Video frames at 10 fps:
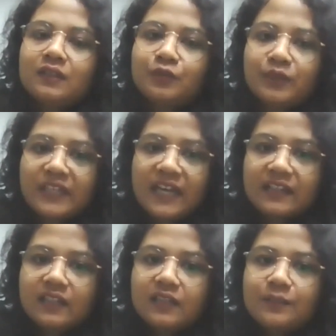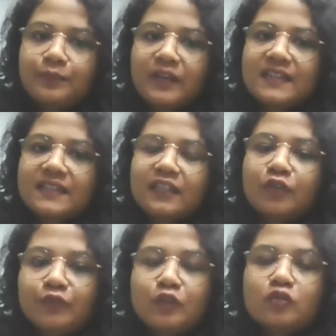the vernacular press, and
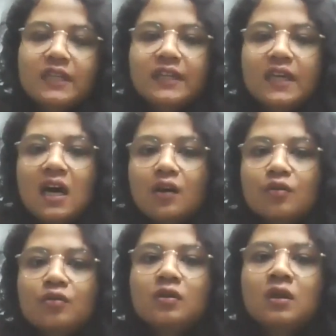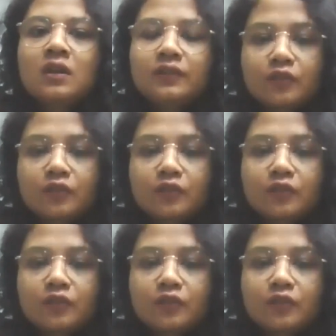you've looked at how